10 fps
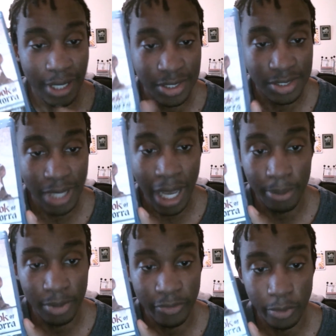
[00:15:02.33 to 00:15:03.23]
I just
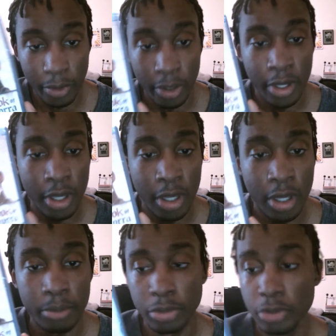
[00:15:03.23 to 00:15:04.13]
opted for
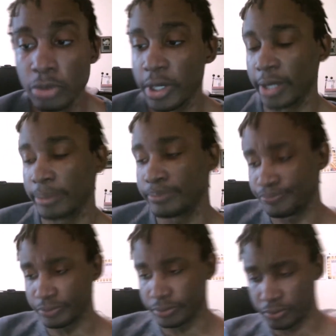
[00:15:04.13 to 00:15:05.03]
Blu-ray,
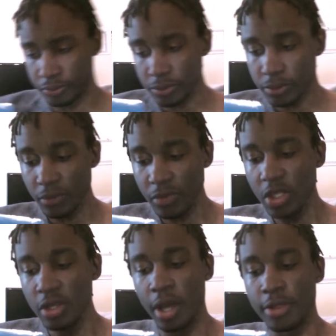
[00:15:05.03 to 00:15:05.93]

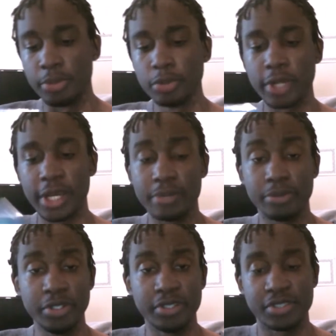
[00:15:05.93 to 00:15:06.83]
the Blu-ray
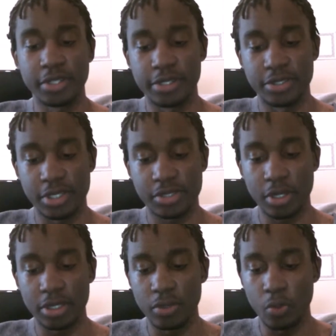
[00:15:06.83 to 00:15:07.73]
Complete series, just
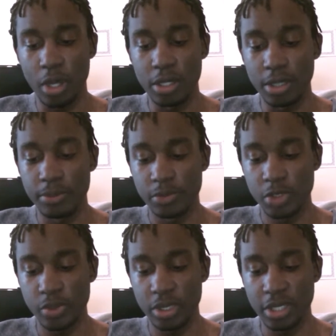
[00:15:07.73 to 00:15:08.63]
so I didn't wind up
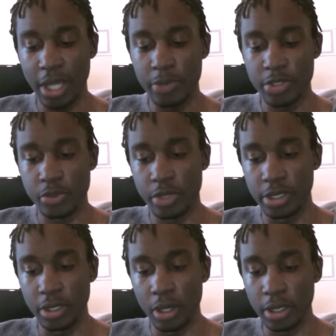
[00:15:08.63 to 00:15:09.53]
spending that much
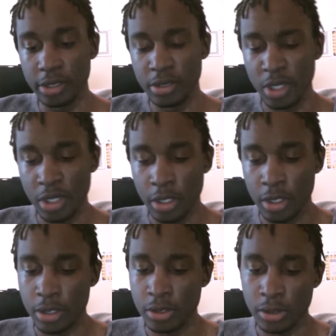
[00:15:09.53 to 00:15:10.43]
money on it.
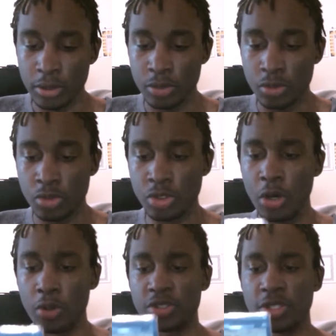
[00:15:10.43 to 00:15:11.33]

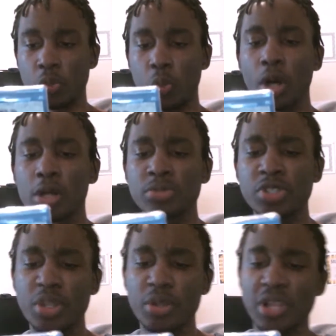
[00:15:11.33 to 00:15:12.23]
So it says, welcome
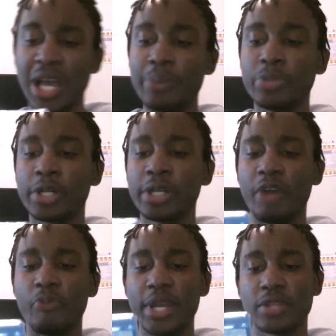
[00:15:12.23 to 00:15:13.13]
to the Library
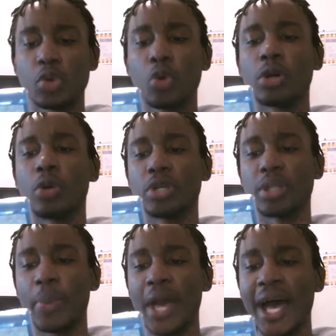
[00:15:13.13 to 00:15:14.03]
of Bantora, where the
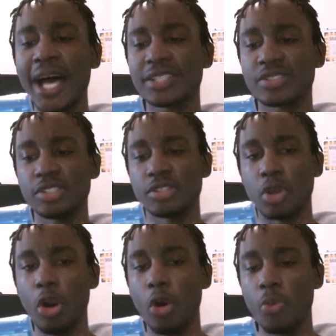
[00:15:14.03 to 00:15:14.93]
past is
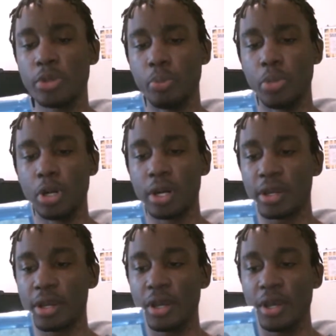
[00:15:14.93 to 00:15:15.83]
an open
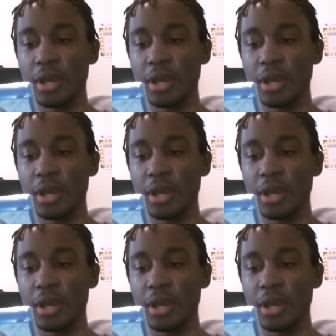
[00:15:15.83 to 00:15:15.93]
book.